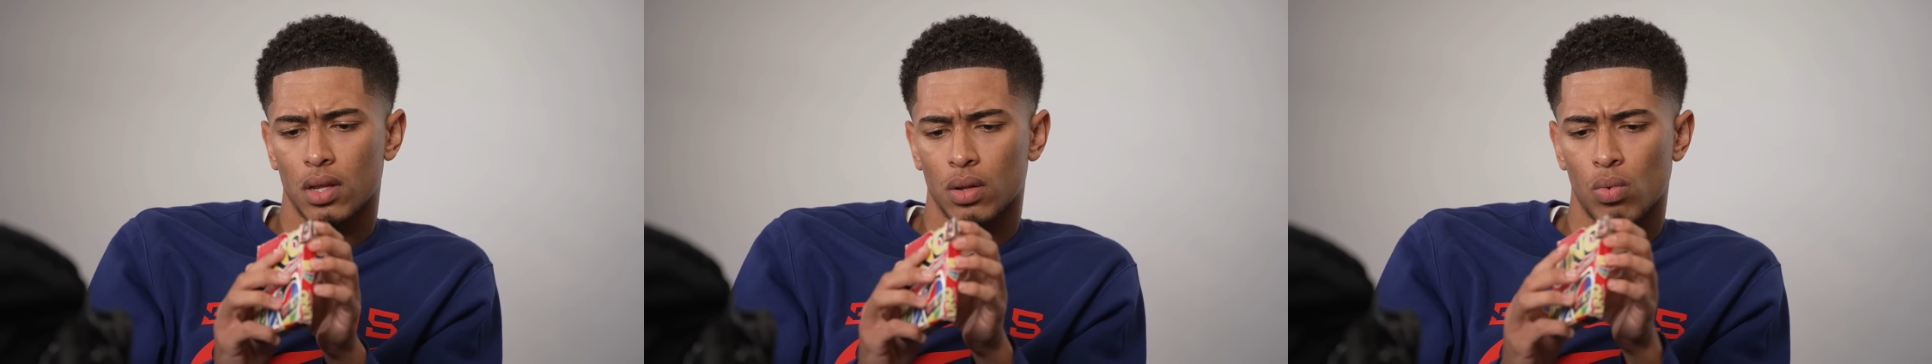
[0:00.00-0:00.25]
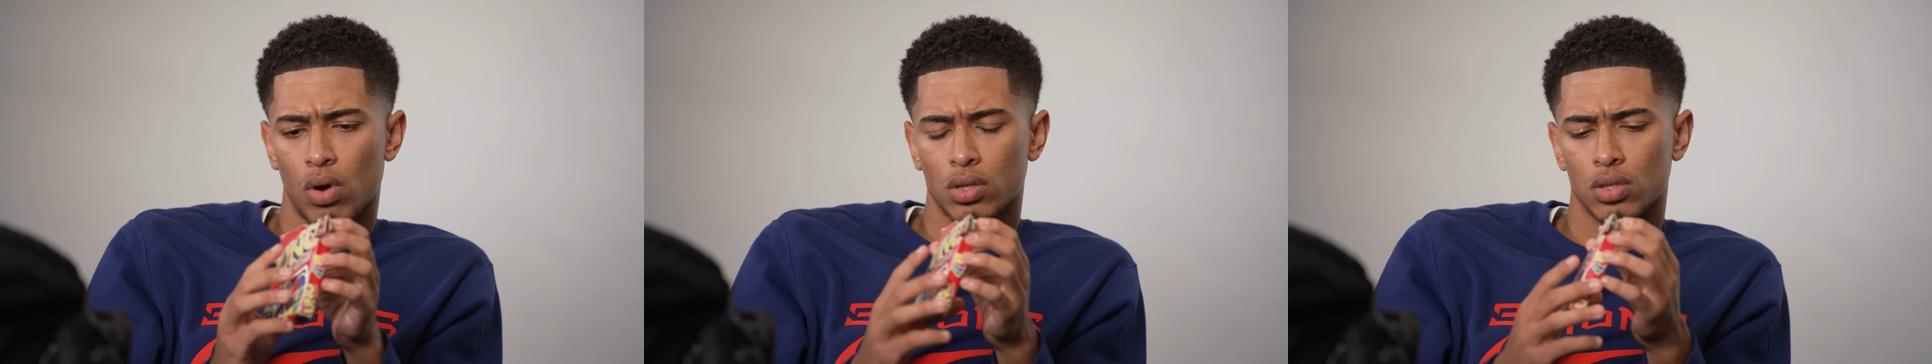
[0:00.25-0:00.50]

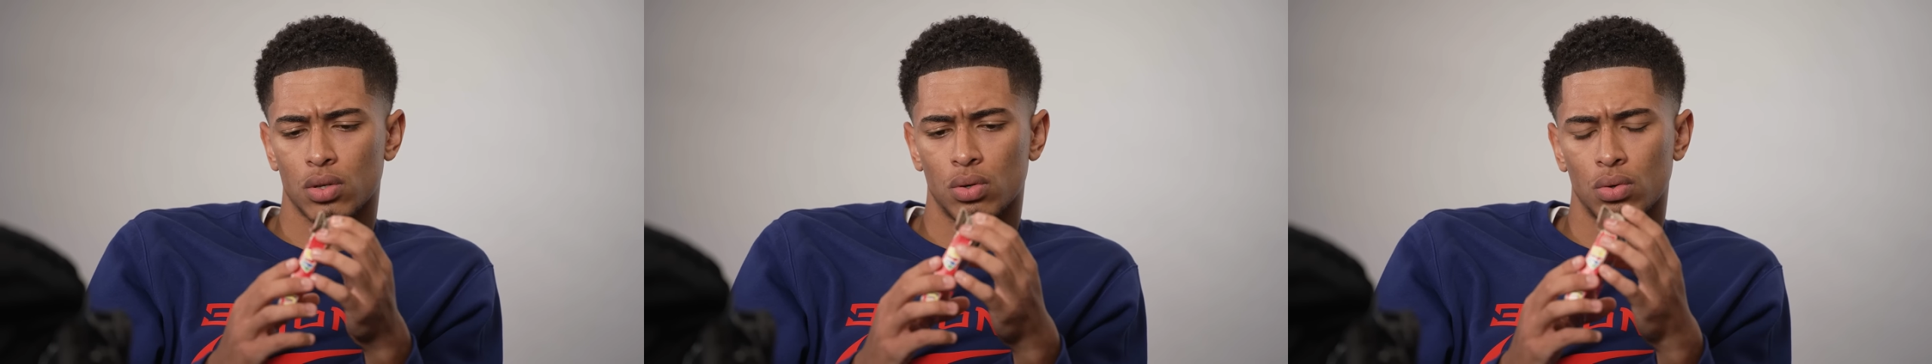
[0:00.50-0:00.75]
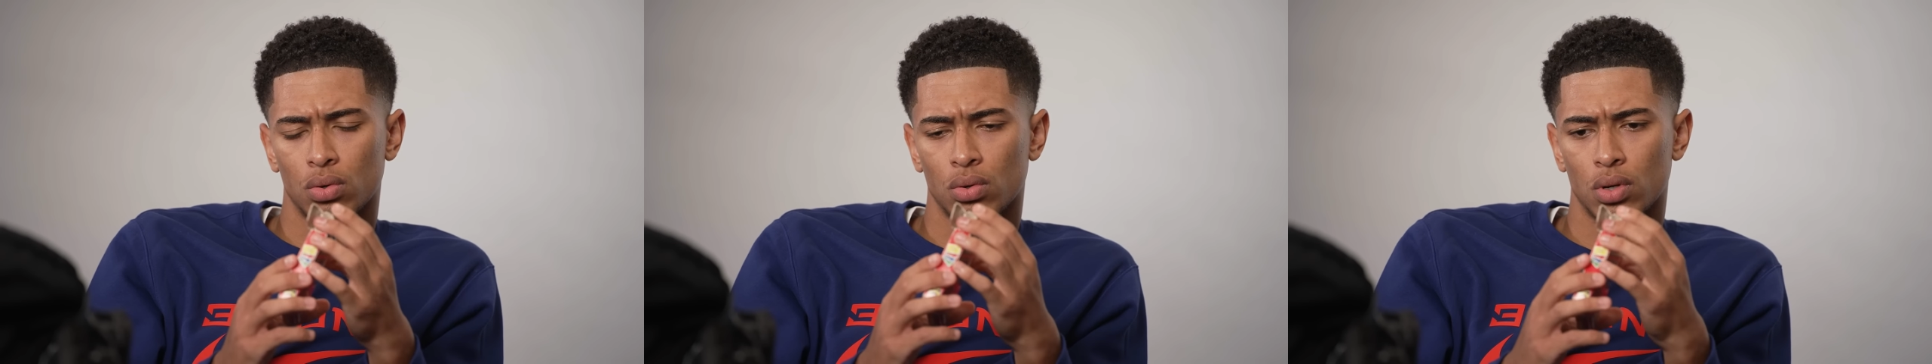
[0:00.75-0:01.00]
one's
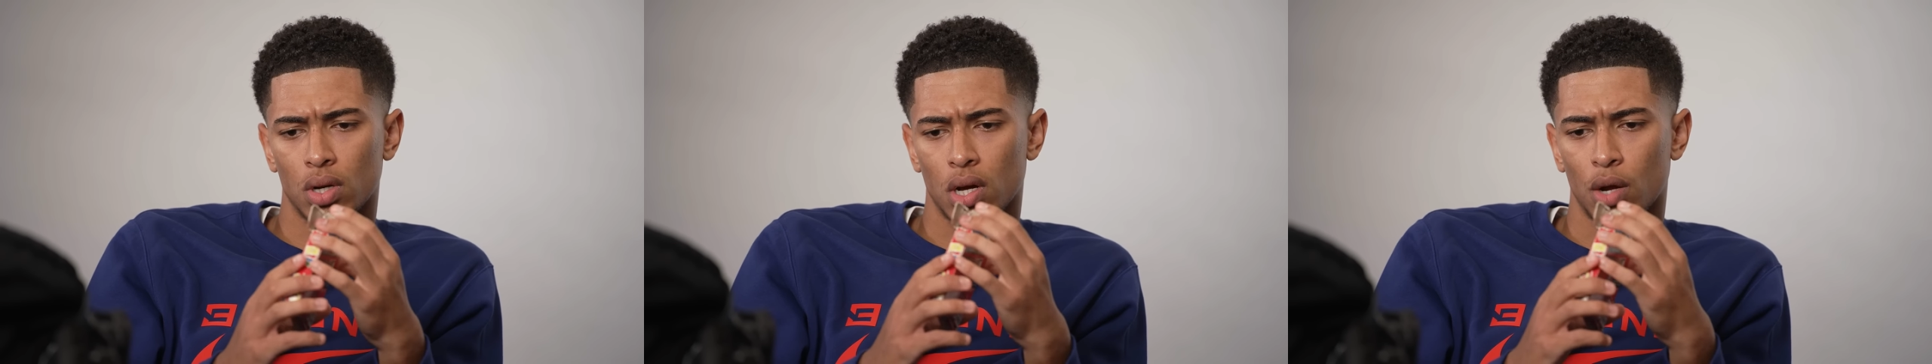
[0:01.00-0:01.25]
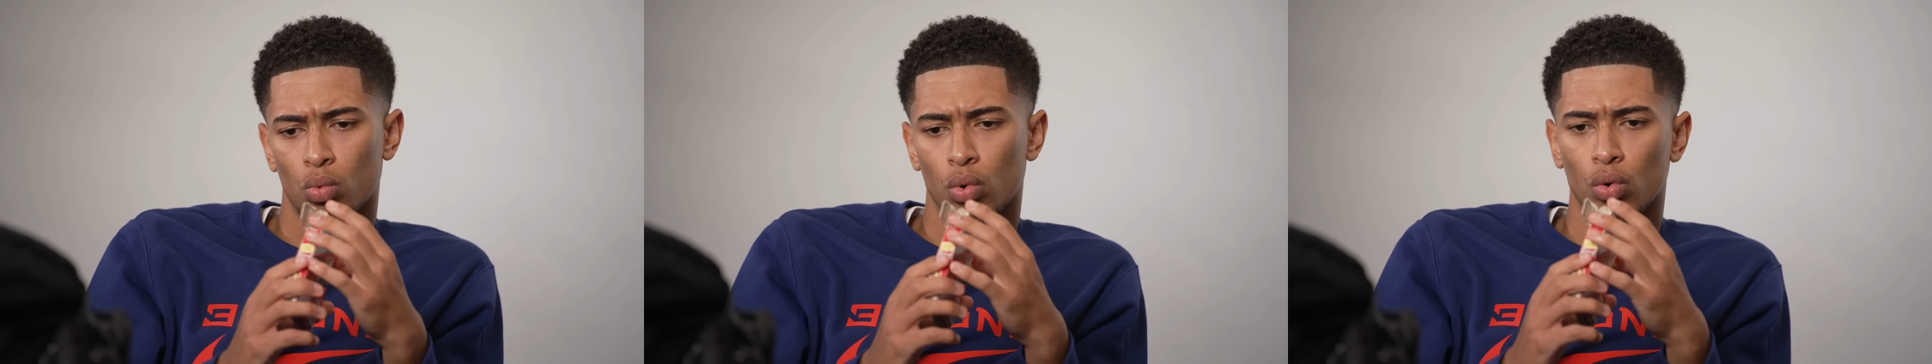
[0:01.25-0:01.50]
called uh,
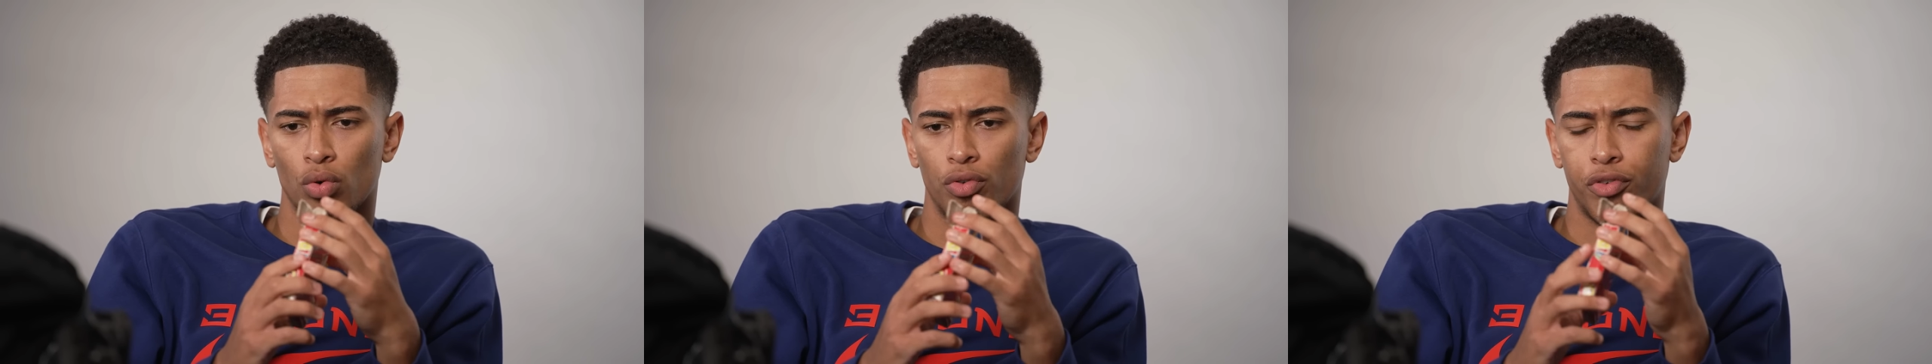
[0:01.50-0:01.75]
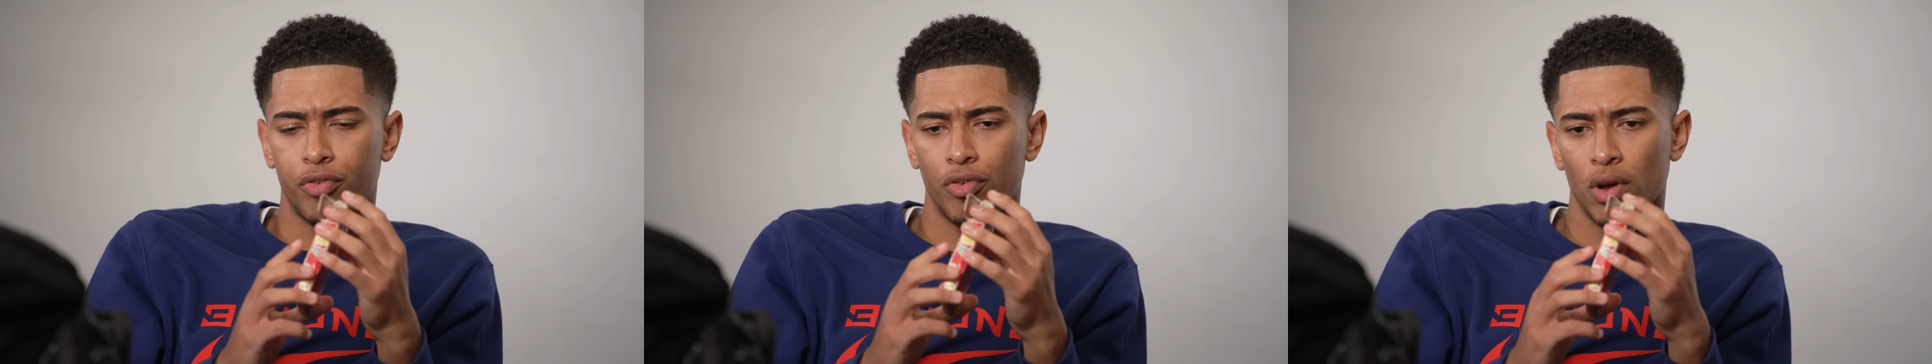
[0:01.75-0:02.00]

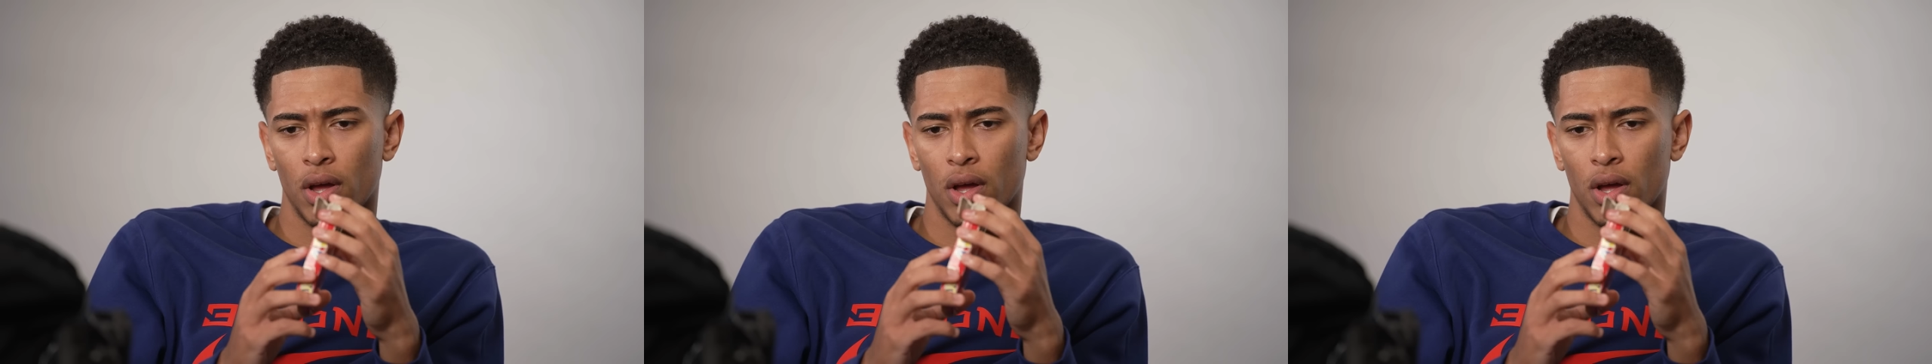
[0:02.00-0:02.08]
Wolf,